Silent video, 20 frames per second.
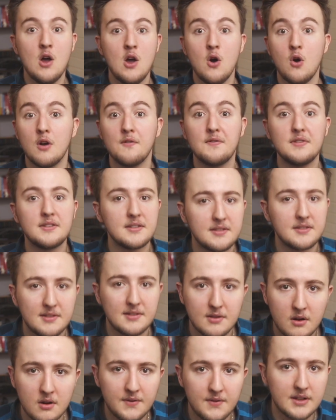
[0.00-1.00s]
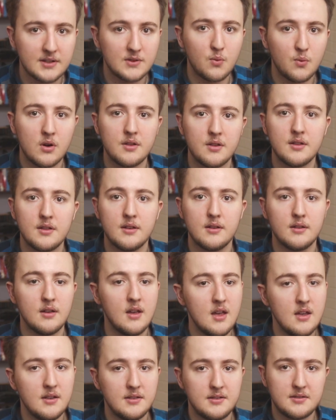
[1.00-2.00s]
Or if it's a service, what are the
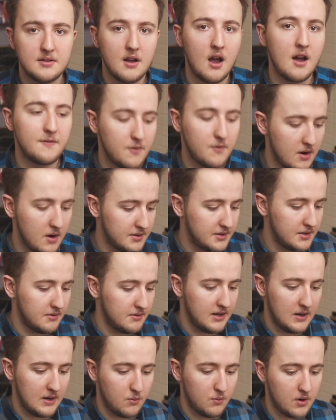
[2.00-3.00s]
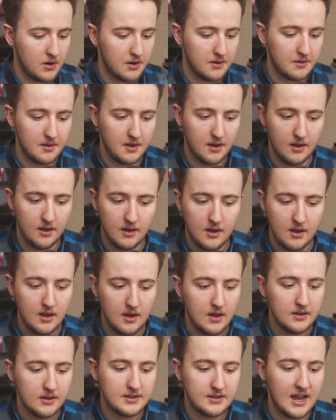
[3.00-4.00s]
softwares you need? What are the
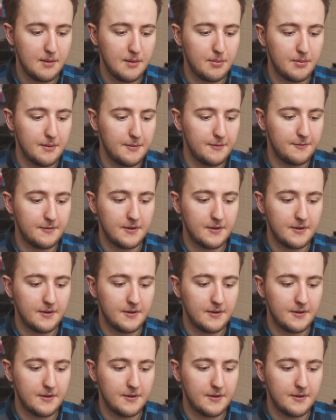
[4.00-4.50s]
type of